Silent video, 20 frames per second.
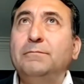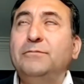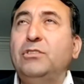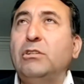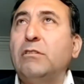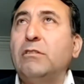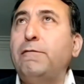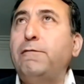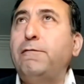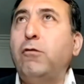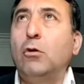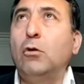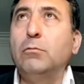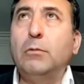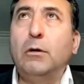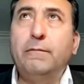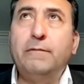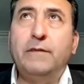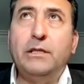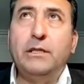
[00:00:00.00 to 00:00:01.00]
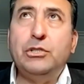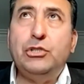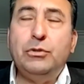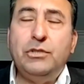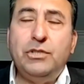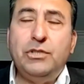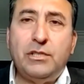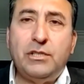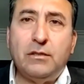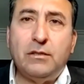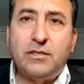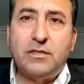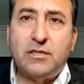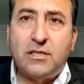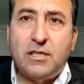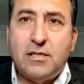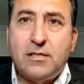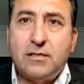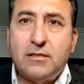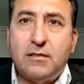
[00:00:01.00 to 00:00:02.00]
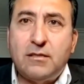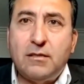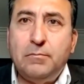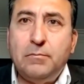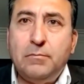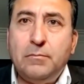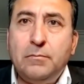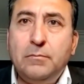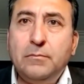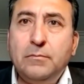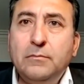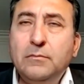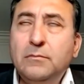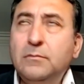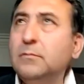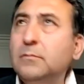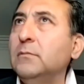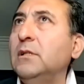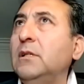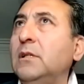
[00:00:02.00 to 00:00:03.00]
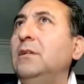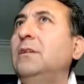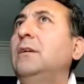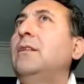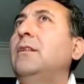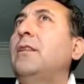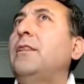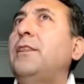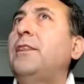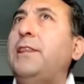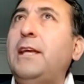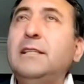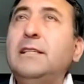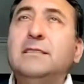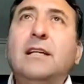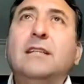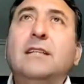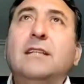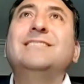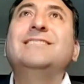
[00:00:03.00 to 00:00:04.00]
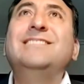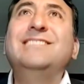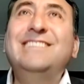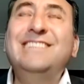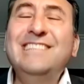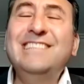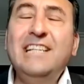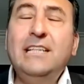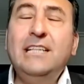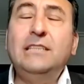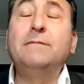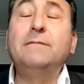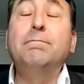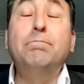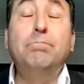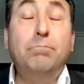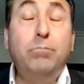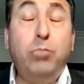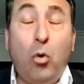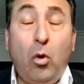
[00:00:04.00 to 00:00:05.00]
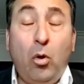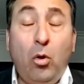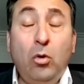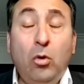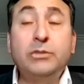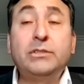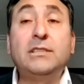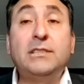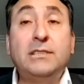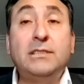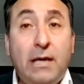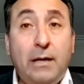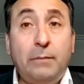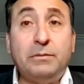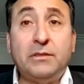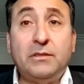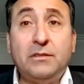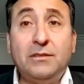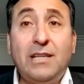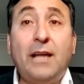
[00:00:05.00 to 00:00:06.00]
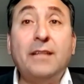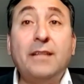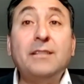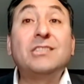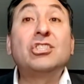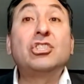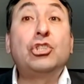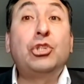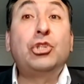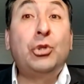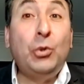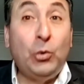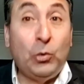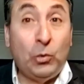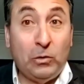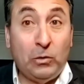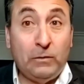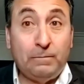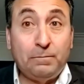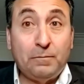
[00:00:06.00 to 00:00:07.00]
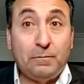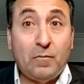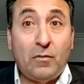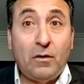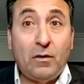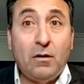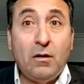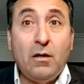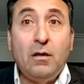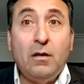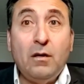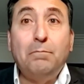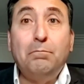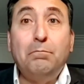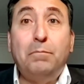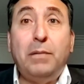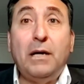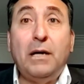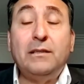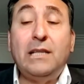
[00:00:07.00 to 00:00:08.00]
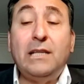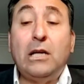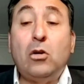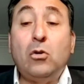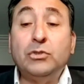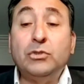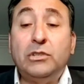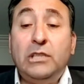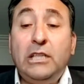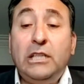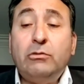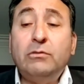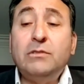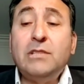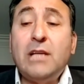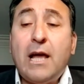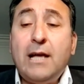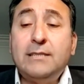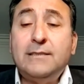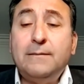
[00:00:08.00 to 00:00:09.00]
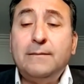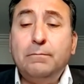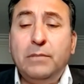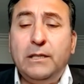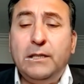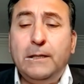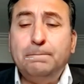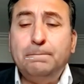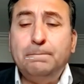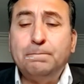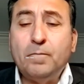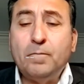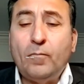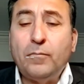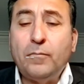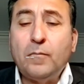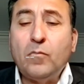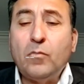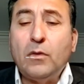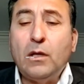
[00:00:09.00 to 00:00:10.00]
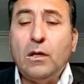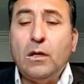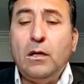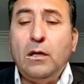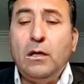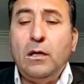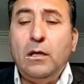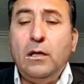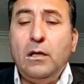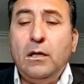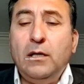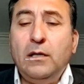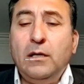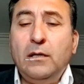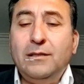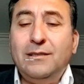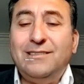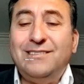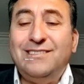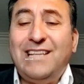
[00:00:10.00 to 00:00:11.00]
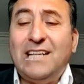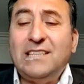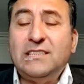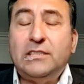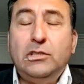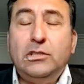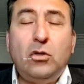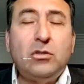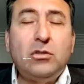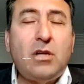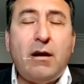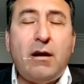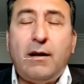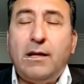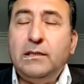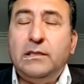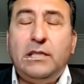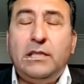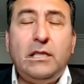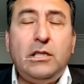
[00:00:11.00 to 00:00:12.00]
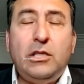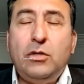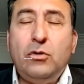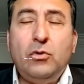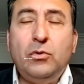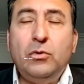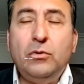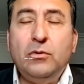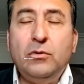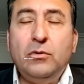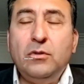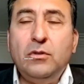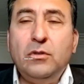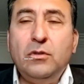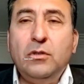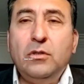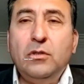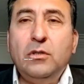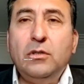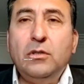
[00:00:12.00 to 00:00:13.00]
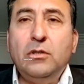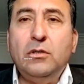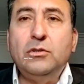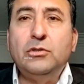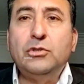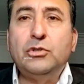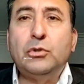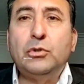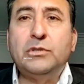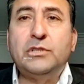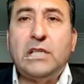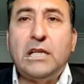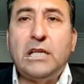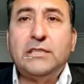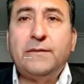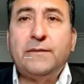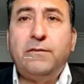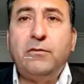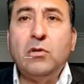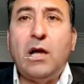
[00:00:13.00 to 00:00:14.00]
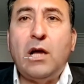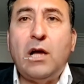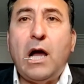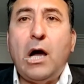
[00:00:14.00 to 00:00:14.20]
reform of the judicial system, things that need bold steps. That's true. But the Constituent Assembly does not guarantee you successful